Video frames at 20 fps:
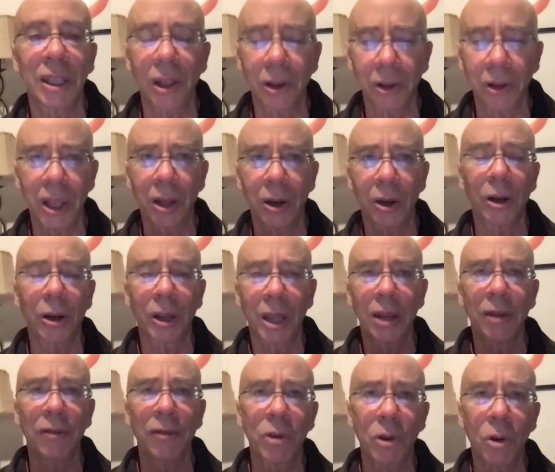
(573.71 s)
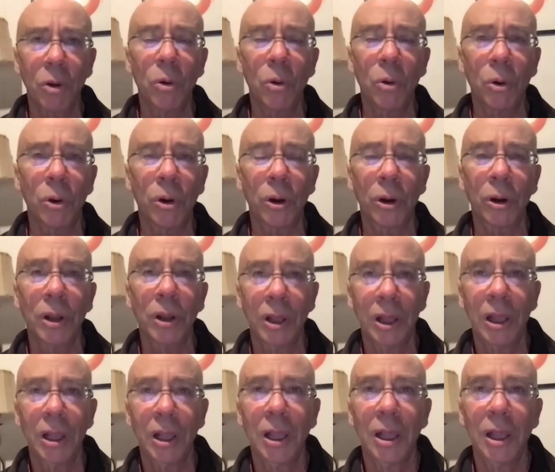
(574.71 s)
that are kind of core,
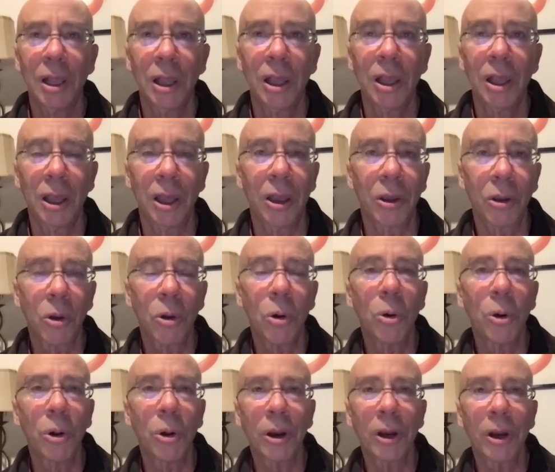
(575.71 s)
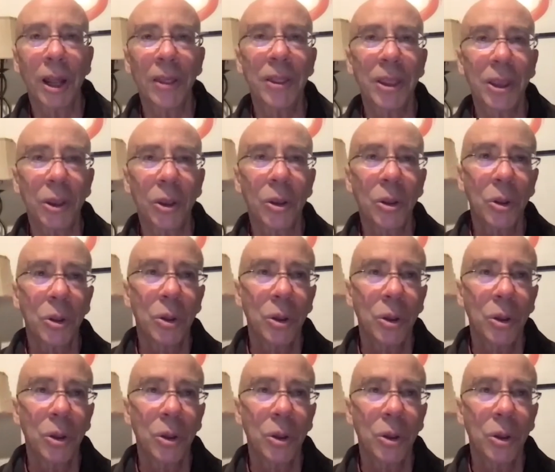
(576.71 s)
I think,